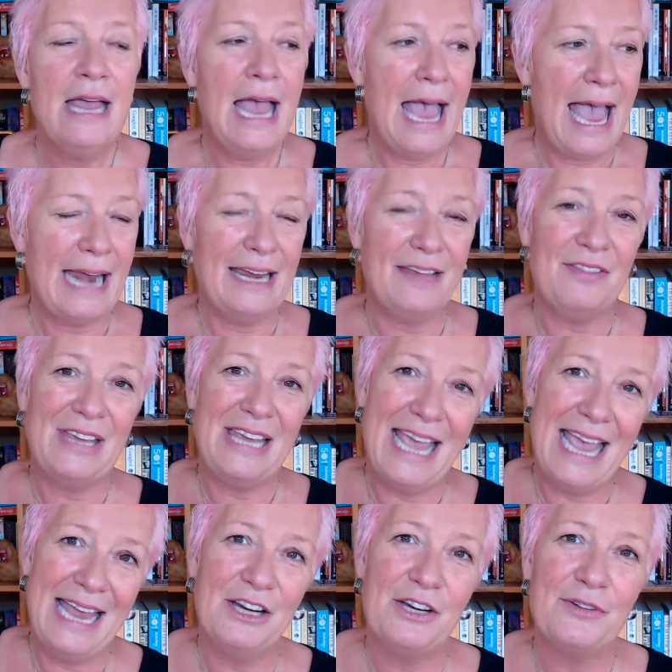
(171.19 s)
And at the
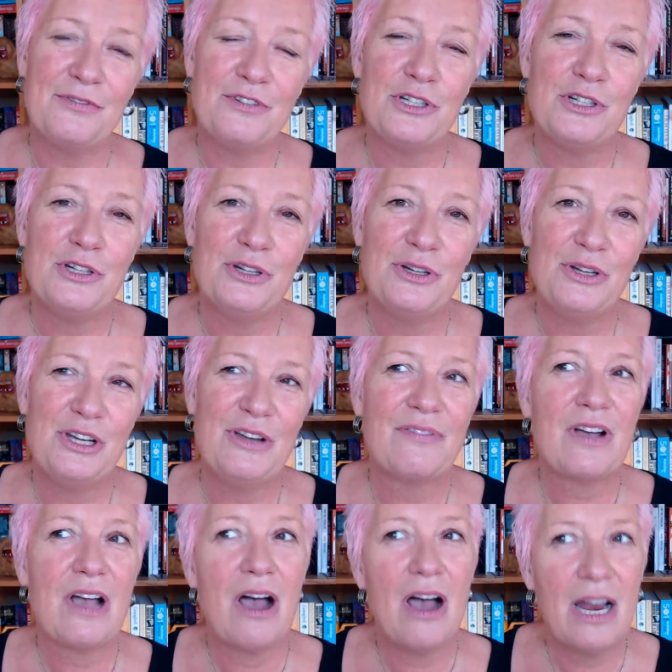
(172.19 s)
end of 2, you've
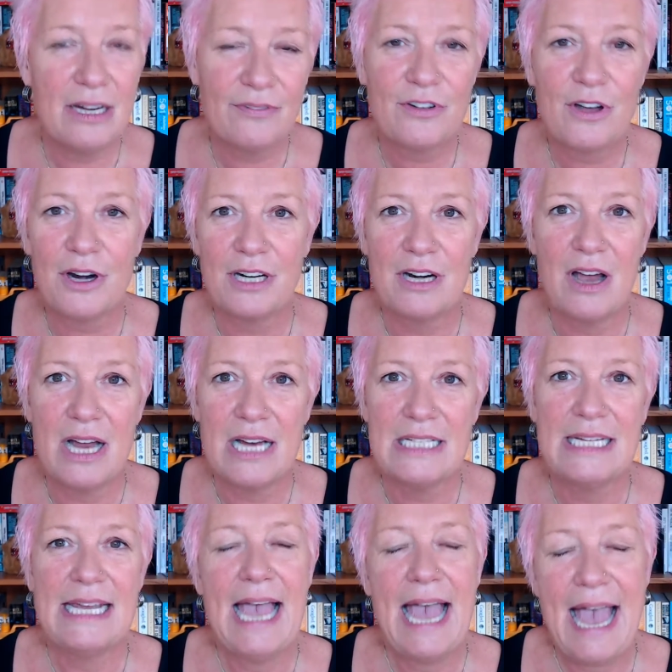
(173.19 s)
kind of got an
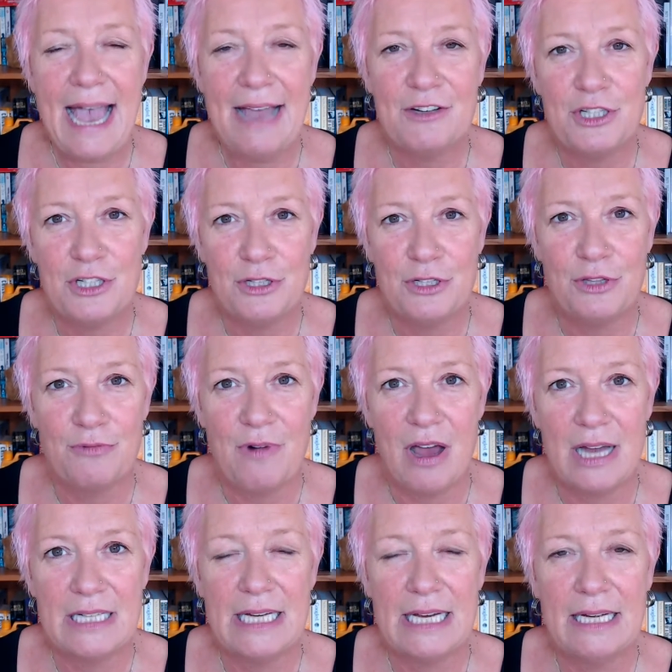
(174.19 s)
idea how to do the
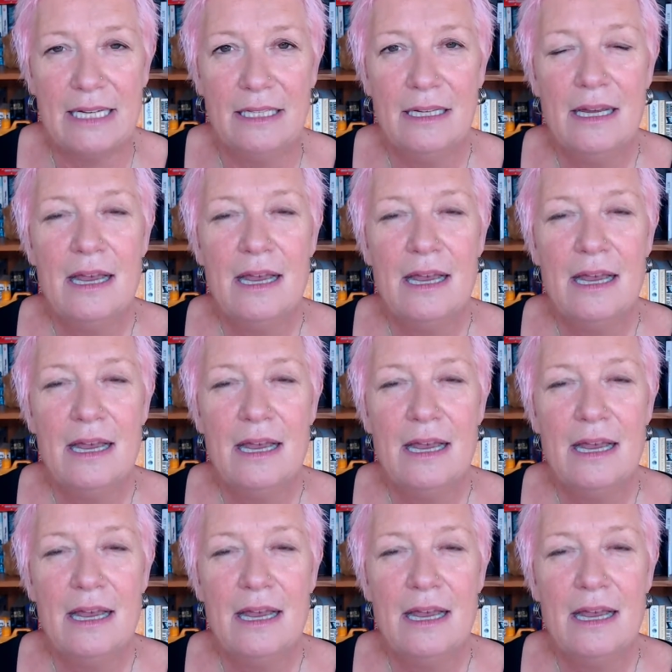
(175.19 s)
writing.